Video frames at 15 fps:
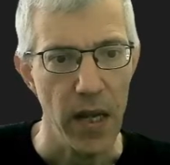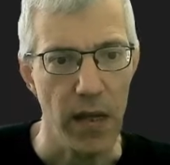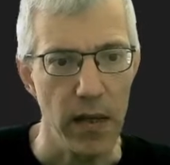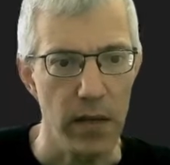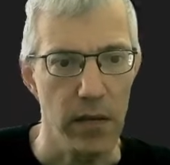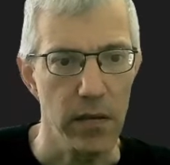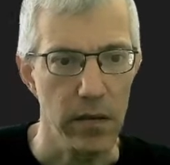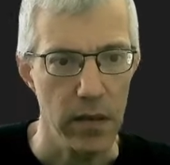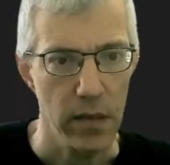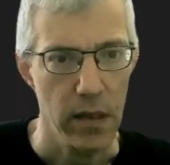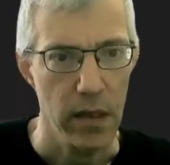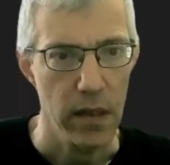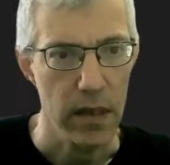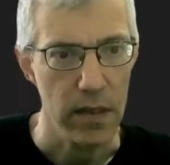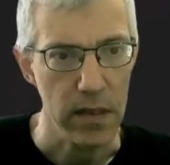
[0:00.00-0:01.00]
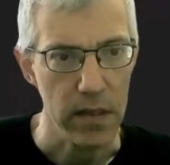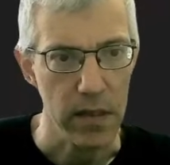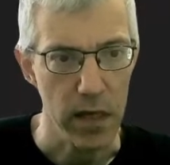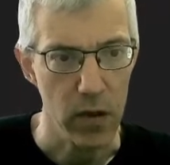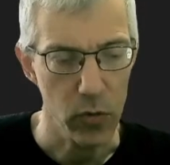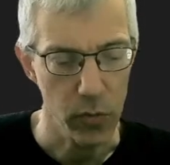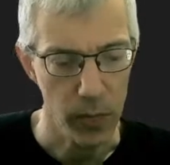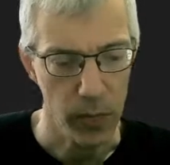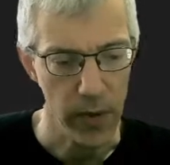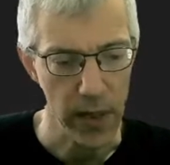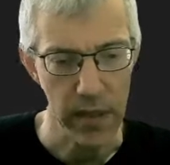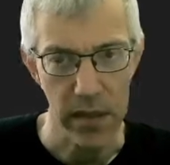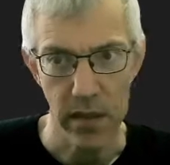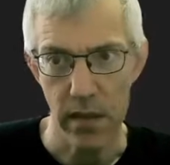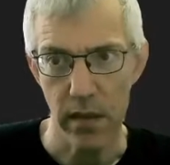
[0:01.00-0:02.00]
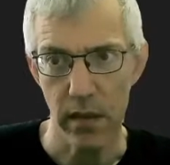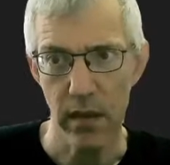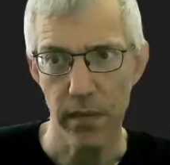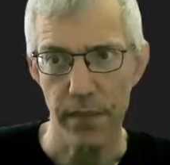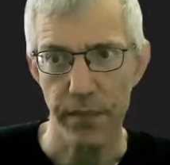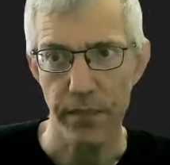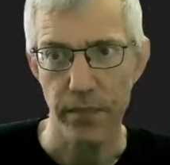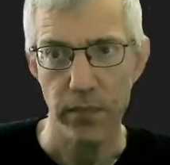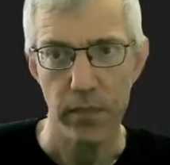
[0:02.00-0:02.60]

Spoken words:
and let's now place it